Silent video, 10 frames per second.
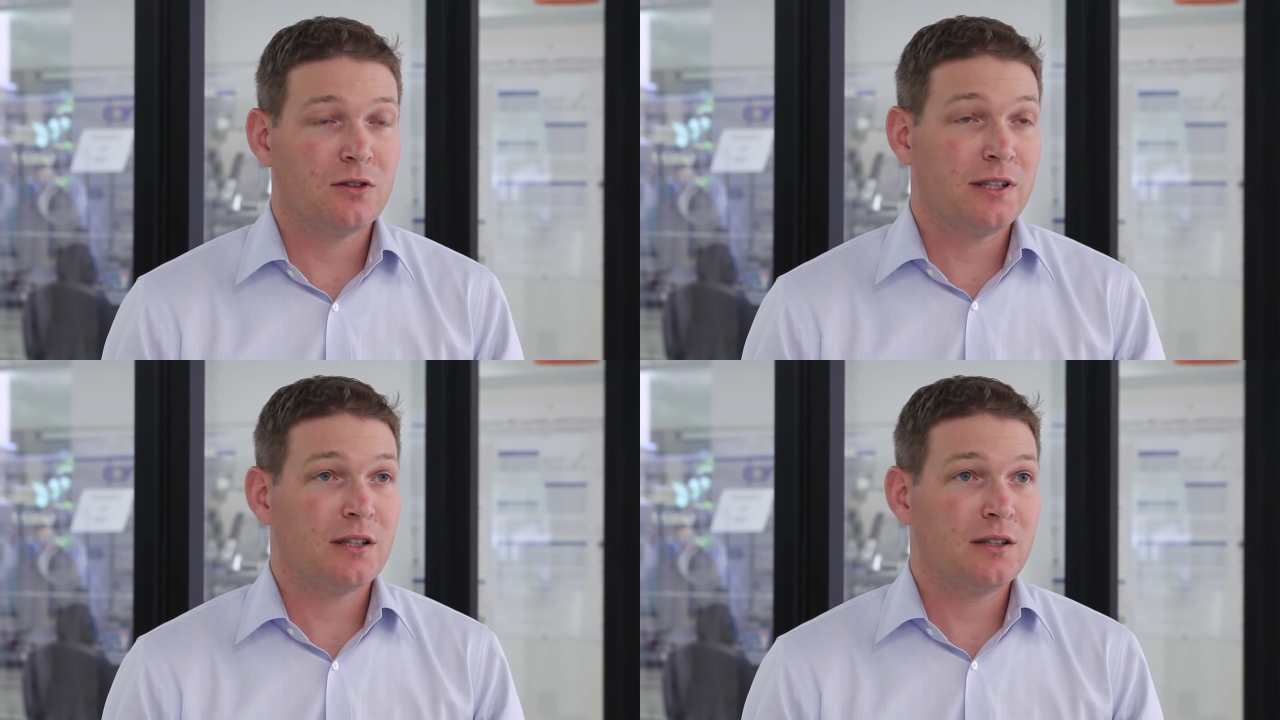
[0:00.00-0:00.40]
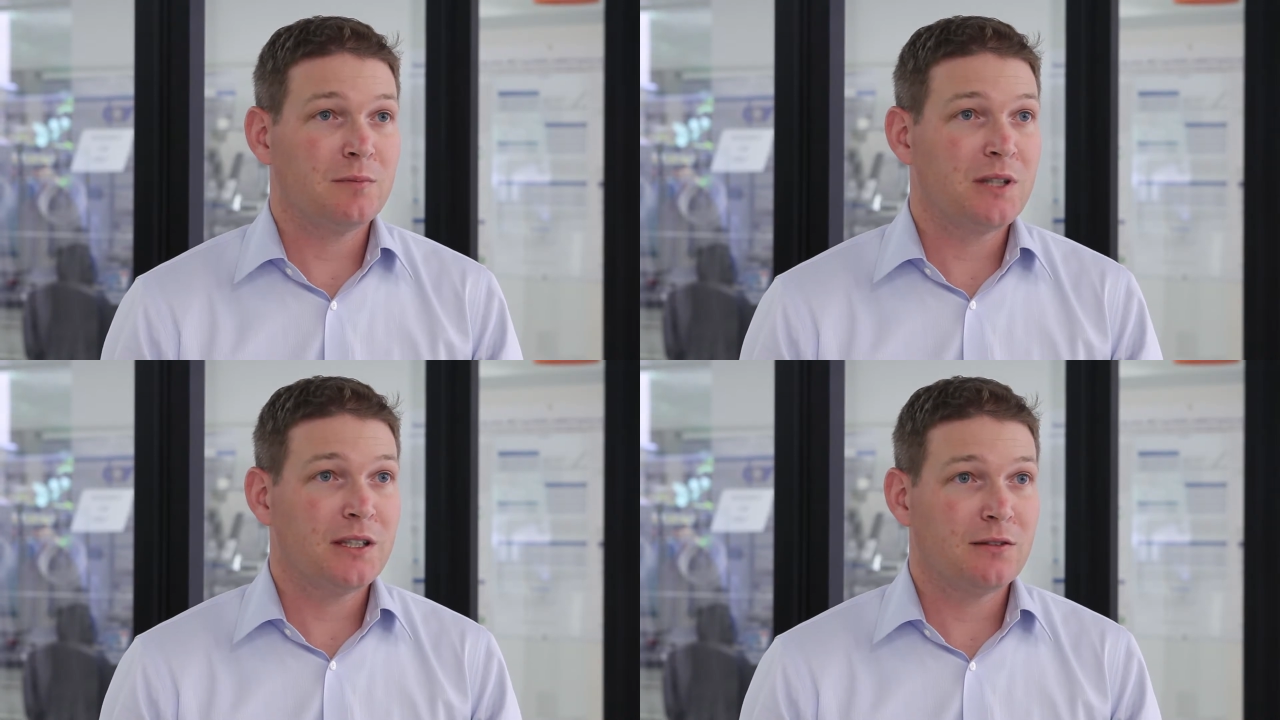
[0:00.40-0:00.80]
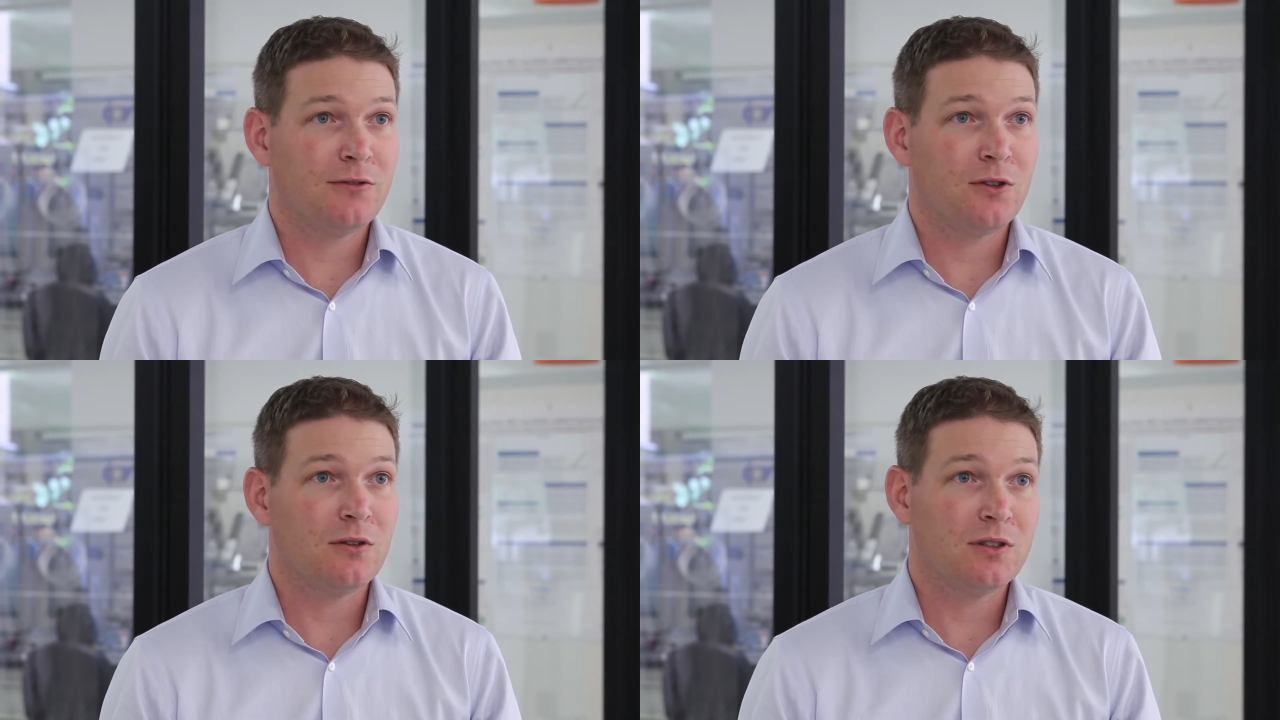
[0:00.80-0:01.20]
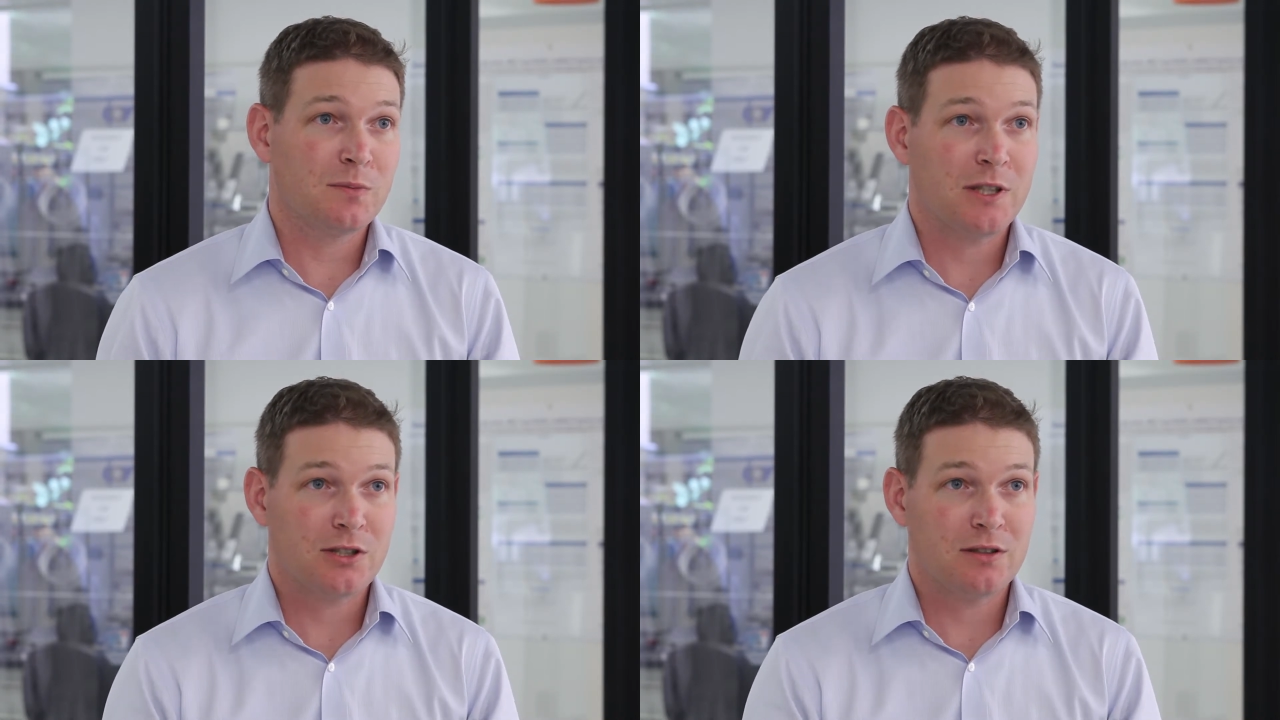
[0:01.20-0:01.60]
clinically meaningful,
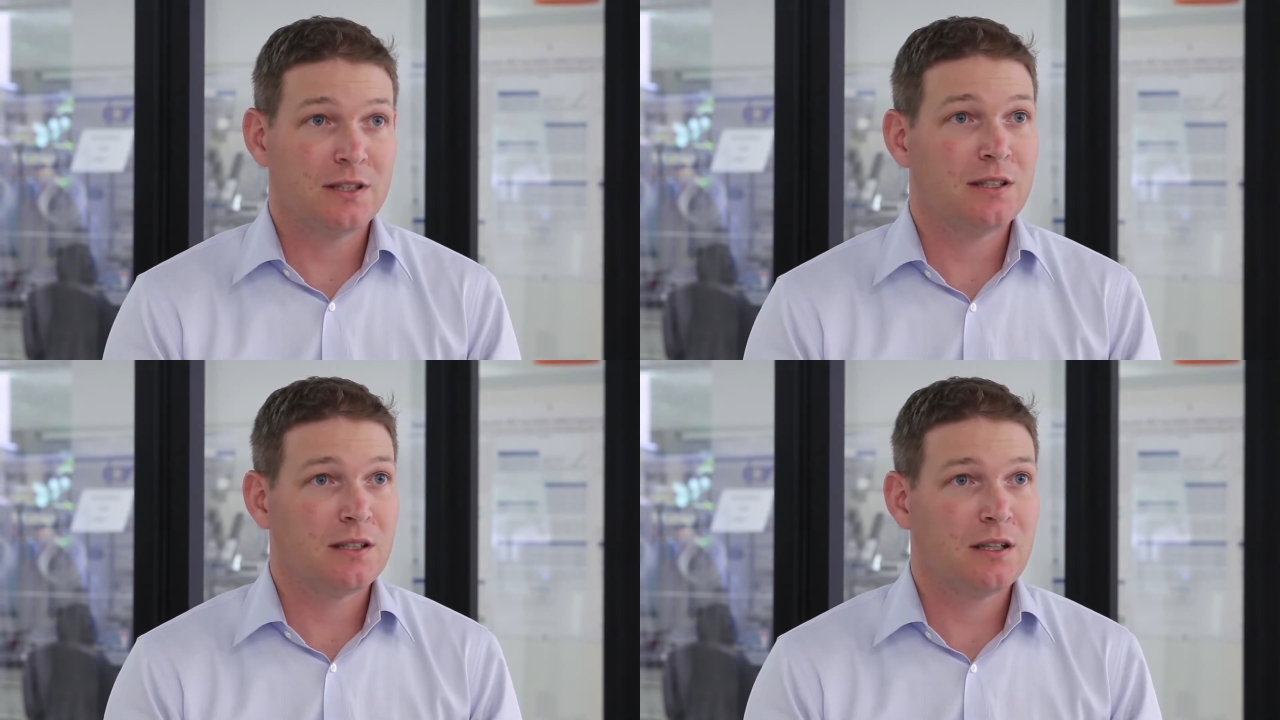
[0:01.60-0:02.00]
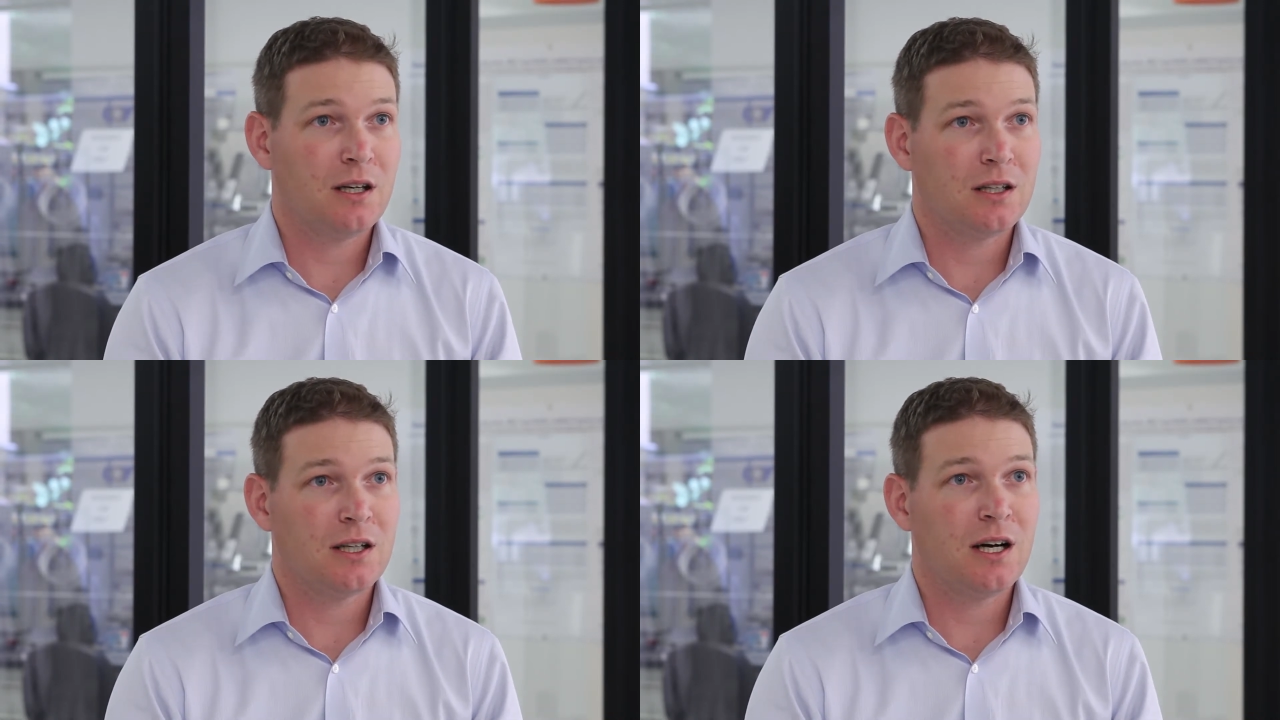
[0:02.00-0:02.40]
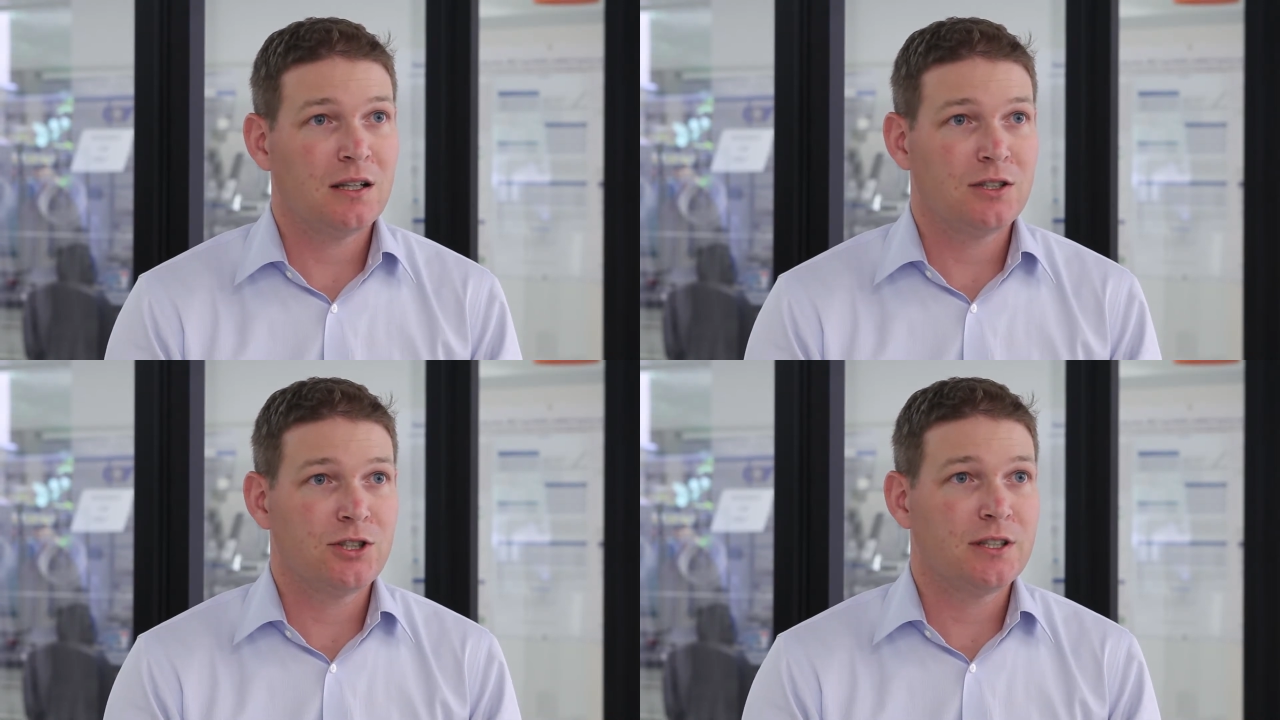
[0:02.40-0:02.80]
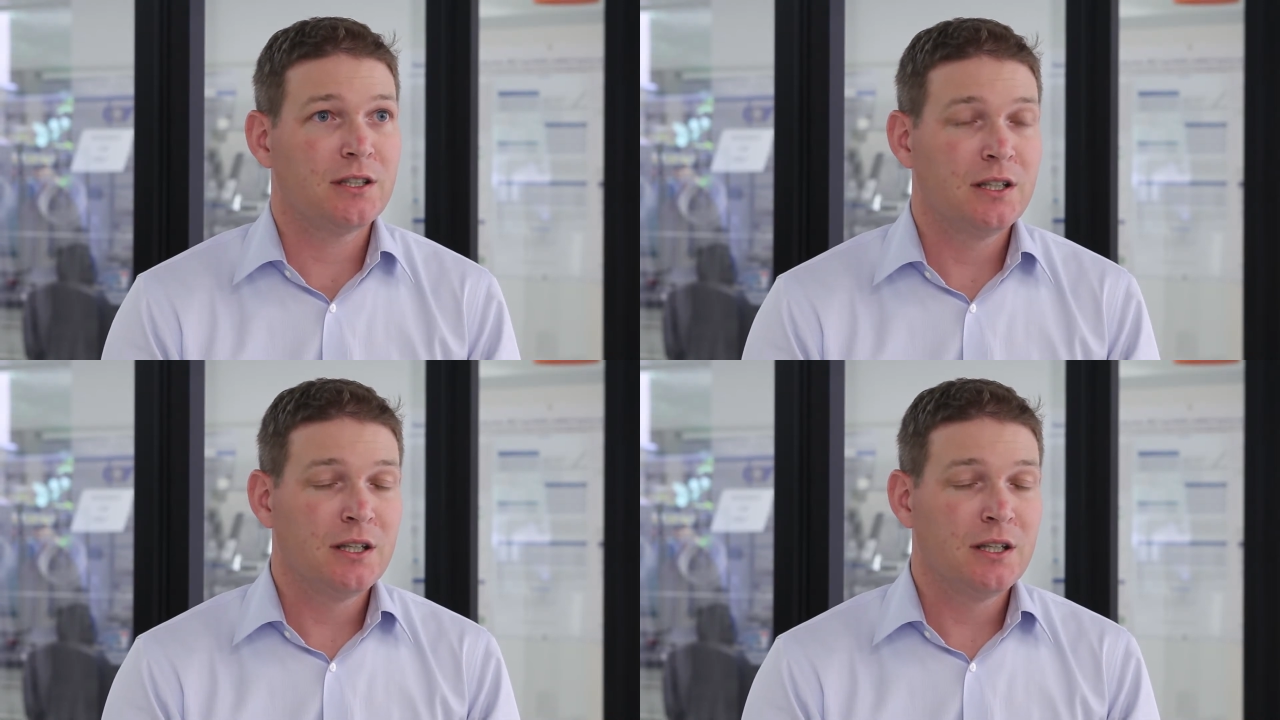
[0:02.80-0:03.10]
especially in oncology,